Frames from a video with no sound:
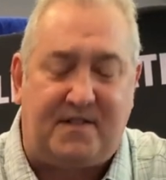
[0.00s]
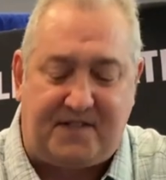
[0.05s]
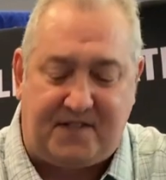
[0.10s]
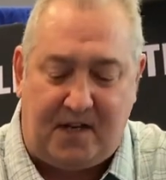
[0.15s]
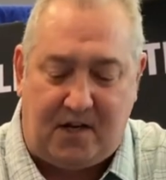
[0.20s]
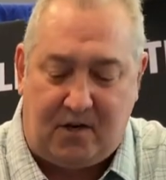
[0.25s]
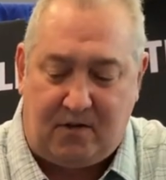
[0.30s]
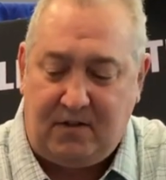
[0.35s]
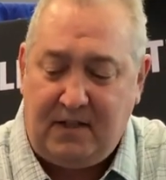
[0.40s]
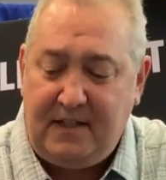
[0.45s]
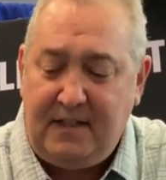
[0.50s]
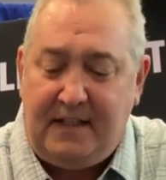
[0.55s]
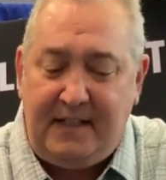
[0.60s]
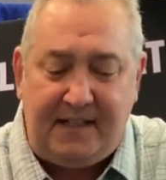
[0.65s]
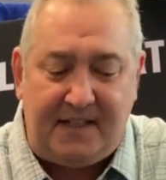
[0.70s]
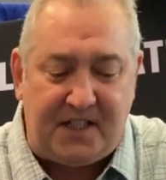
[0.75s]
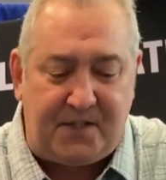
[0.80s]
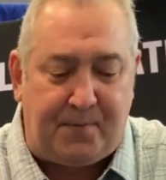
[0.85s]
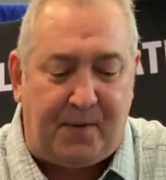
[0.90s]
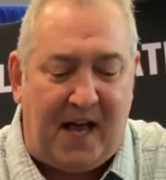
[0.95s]
So
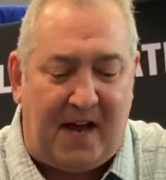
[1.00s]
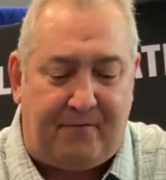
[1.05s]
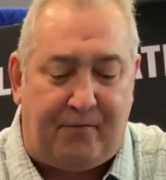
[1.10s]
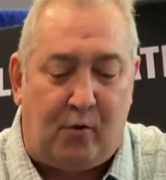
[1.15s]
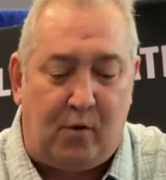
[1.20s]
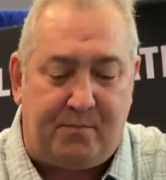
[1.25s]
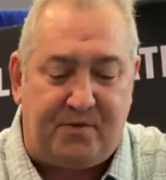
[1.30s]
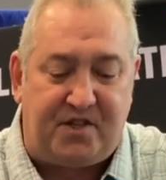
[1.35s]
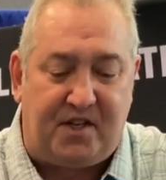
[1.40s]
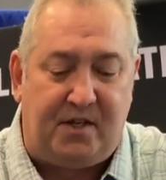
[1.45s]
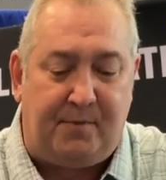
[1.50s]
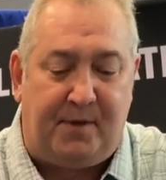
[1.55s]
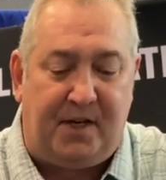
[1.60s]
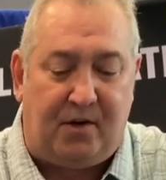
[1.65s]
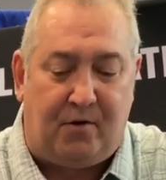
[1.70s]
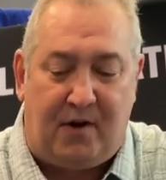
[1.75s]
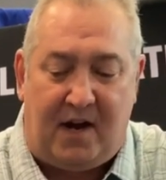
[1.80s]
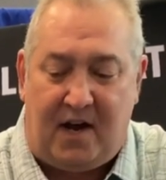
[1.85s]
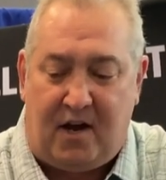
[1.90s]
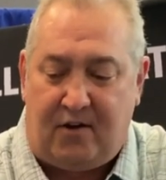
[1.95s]
this platform is going to be
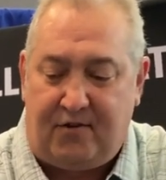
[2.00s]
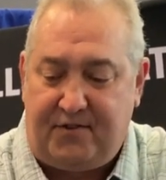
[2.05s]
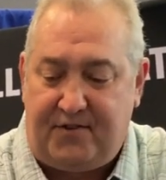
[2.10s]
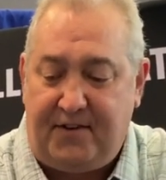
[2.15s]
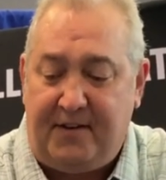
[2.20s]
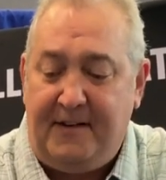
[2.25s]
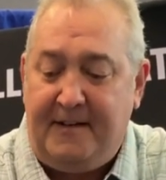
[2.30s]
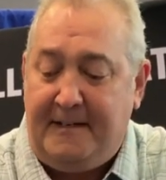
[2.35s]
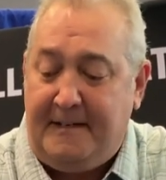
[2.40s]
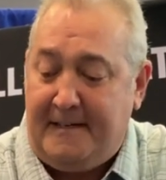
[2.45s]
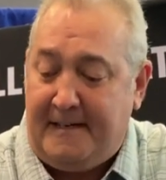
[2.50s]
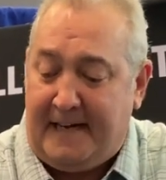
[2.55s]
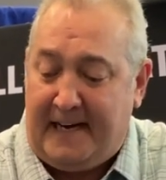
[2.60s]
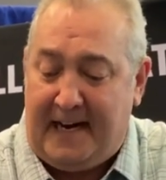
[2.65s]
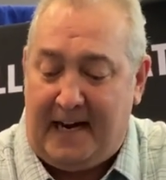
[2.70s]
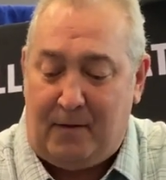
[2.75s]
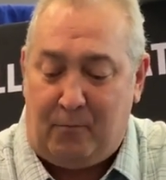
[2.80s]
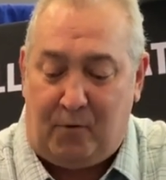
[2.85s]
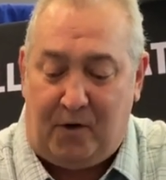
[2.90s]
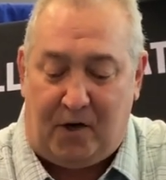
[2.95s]
around,
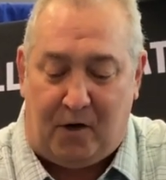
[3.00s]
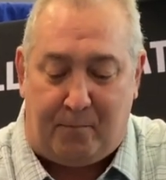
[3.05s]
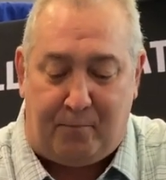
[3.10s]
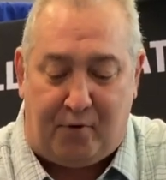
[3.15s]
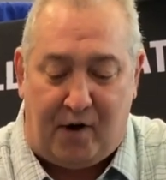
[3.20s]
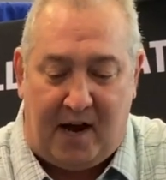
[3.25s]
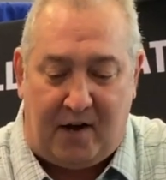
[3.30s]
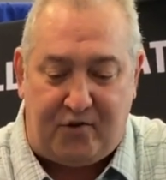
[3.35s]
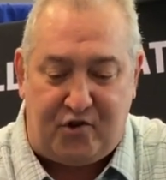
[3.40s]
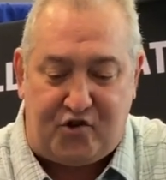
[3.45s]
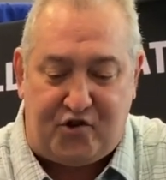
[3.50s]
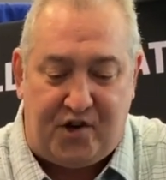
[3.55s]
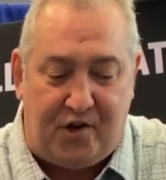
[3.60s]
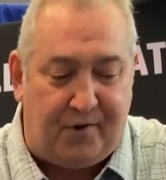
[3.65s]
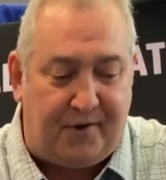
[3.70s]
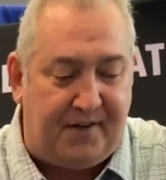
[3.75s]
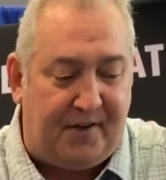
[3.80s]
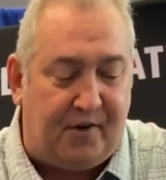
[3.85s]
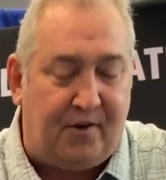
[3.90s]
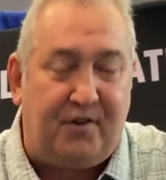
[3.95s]
and we are proud to show
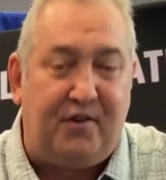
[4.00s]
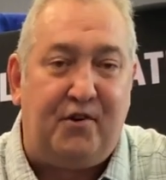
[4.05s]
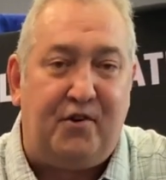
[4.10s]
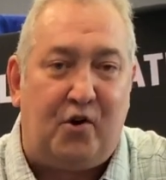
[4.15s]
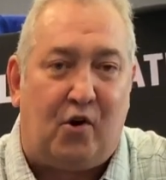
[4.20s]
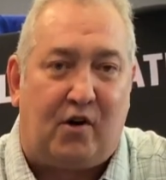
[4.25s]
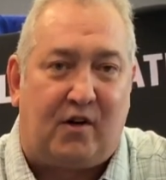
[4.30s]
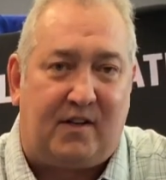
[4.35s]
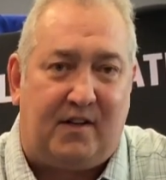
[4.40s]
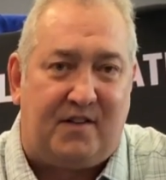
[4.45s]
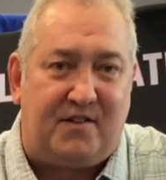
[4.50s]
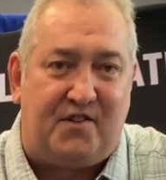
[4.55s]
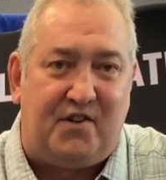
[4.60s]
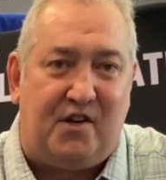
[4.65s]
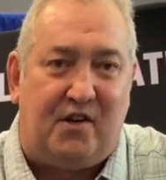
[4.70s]
it here in New York this